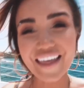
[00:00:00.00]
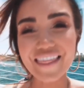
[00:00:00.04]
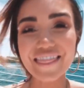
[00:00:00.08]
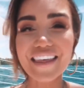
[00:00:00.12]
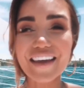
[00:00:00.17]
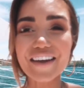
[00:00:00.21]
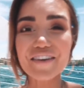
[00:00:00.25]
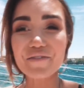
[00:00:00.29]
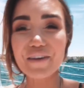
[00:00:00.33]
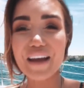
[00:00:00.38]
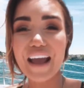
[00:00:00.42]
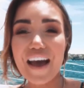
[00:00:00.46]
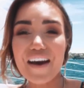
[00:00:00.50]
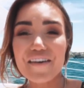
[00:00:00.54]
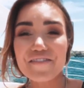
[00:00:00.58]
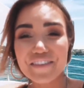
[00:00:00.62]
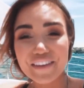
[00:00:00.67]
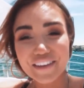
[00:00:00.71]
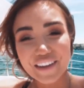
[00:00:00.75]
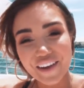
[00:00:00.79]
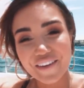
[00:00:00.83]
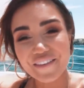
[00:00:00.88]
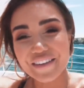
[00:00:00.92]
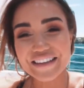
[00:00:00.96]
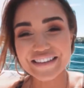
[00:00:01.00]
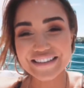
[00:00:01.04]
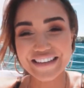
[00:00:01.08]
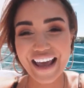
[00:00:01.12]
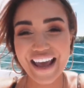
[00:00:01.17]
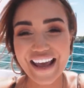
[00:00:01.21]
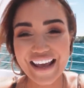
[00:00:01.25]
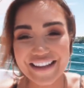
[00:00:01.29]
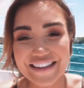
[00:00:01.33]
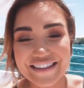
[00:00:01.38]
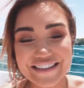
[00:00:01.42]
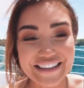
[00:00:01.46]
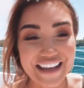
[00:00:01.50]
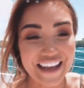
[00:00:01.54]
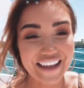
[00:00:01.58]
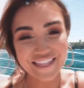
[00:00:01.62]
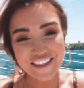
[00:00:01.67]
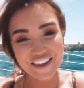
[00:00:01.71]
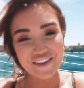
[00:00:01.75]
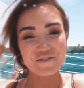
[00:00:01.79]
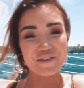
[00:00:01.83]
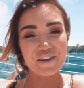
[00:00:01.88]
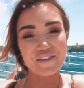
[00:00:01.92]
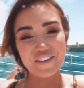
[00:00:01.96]
and then we have Chloe's hens, and
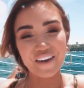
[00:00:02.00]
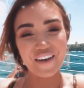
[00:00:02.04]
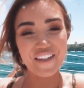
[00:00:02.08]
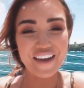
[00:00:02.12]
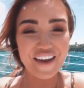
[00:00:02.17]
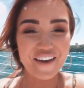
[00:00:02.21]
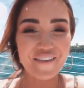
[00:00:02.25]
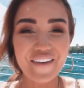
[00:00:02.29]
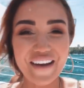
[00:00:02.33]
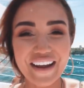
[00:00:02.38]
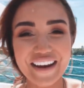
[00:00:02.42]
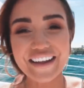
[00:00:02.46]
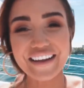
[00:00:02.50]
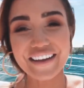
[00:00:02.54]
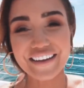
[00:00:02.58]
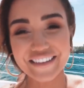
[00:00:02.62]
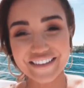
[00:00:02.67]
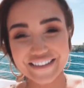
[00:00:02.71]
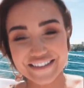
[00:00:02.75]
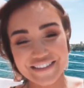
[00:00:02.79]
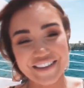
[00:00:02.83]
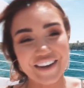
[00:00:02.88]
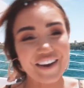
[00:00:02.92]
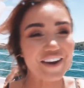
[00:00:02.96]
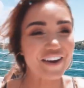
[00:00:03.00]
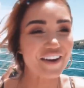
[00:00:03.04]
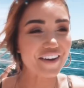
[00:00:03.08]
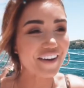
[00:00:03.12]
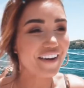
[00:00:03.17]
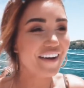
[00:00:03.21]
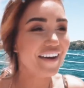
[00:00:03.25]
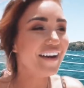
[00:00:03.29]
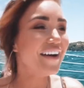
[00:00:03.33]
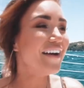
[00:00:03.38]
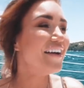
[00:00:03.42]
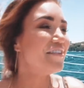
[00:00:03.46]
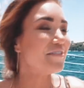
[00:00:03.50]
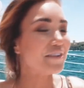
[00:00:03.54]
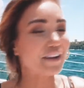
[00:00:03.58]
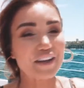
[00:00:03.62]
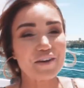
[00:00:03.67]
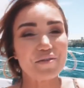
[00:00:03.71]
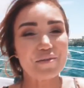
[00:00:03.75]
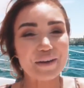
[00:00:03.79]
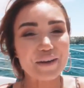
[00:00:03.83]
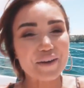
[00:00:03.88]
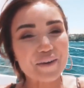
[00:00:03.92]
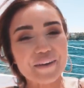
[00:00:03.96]
then we've got their wedding. So we're
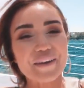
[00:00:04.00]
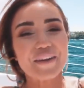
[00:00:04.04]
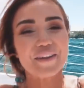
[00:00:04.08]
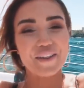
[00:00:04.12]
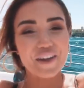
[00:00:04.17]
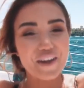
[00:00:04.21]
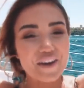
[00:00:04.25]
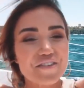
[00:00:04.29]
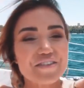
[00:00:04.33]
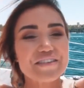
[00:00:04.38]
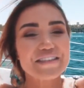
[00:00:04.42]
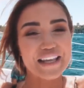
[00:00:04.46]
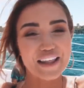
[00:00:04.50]
gonna be doing a lot of